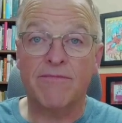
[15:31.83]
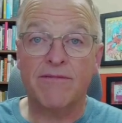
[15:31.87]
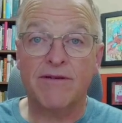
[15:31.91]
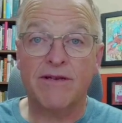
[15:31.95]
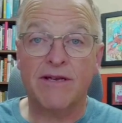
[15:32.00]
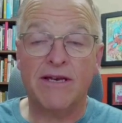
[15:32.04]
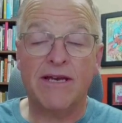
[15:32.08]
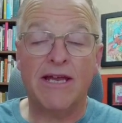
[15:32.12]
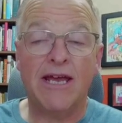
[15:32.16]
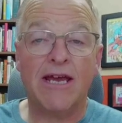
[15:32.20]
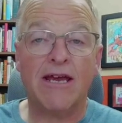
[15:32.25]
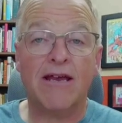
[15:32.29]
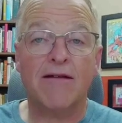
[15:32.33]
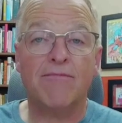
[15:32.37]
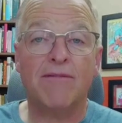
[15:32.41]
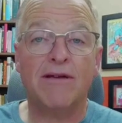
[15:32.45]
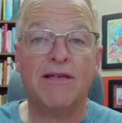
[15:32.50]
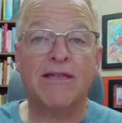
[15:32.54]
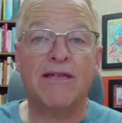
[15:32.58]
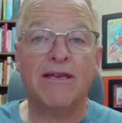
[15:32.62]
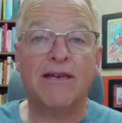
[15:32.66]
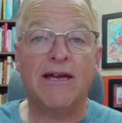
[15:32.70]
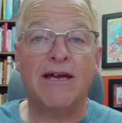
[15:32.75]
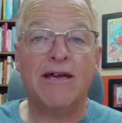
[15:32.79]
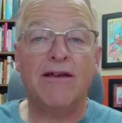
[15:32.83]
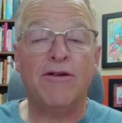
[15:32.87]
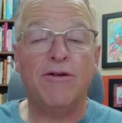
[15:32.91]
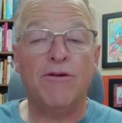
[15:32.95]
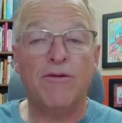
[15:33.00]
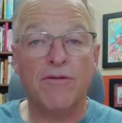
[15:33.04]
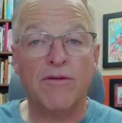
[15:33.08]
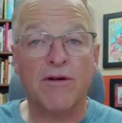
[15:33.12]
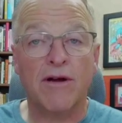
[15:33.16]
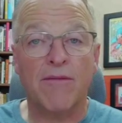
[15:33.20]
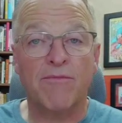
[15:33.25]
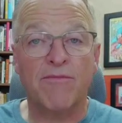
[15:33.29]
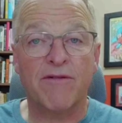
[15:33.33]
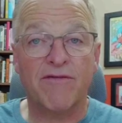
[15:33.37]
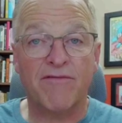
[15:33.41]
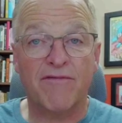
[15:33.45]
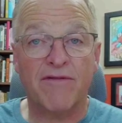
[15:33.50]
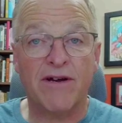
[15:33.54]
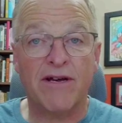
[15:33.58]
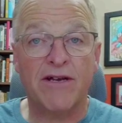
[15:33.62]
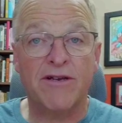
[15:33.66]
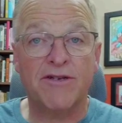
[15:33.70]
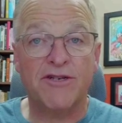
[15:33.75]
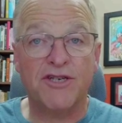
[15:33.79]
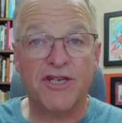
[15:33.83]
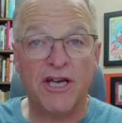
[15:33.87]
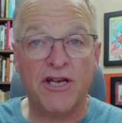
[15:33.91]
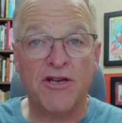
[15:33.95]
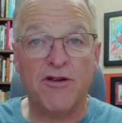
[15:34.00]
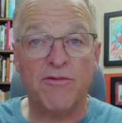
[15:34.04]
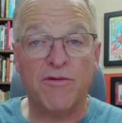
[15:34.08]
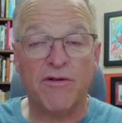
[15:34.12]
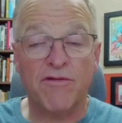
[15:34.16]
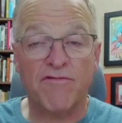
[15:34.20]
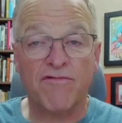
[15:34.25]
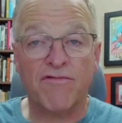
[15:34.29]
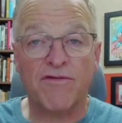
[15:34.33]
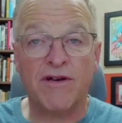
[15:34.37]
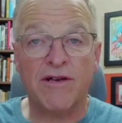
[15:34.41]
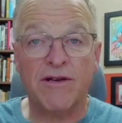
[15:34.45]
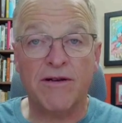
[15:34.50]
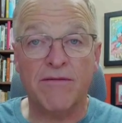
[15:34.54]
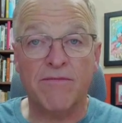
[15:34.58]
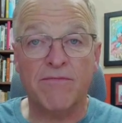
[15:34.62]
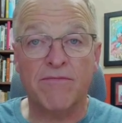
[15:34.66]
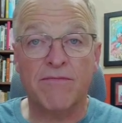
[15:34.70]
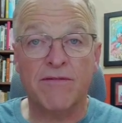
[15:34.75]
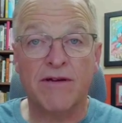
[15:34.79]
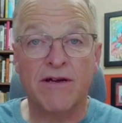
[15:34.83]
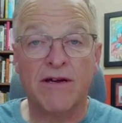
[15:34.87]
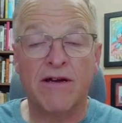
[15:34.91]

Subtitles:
Today could be the day you come to find genuine freedom.